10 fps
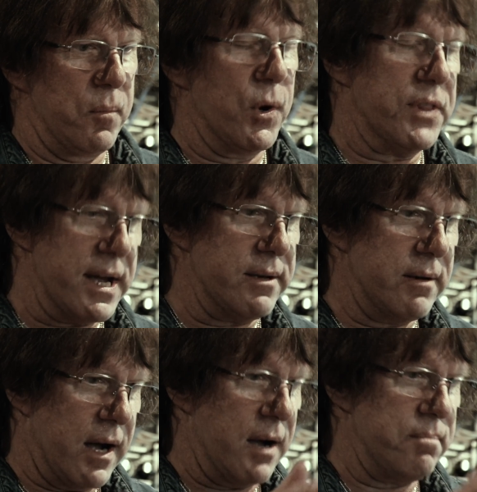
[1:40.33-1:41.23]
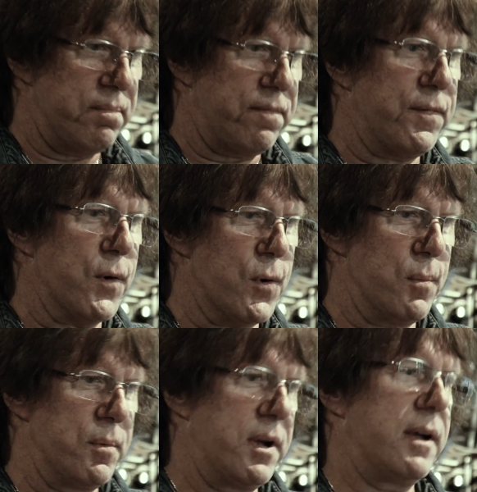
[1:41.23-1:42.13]
Well, then I
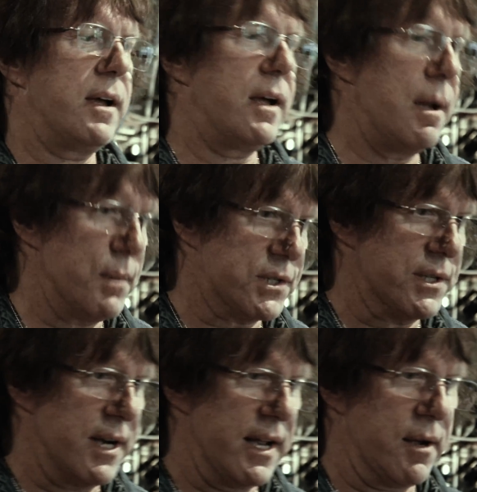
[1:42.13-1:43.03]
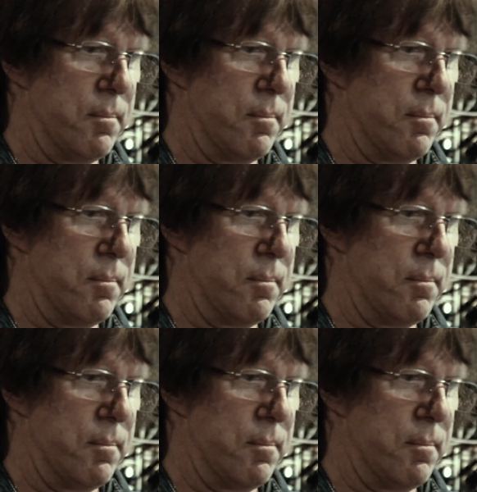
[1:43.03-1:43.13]
formed Emerson, Lake,